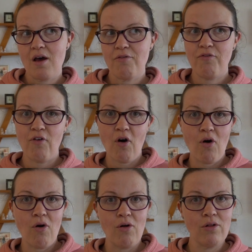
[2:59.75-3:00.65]

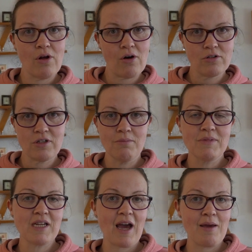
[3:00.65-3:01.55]
fall,
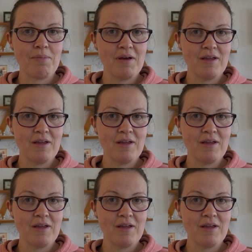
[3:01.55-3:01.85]
autumn type